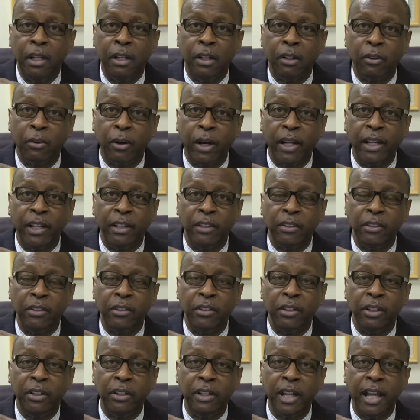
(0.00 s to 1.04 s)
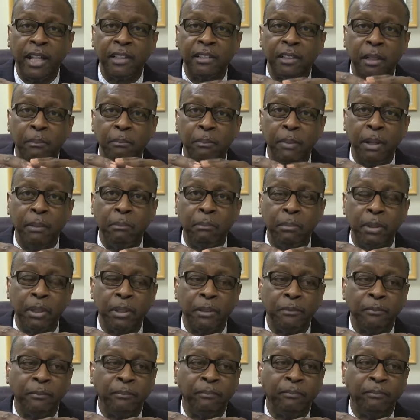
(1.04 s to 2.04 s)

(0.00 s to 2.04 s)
Credit union, as a member,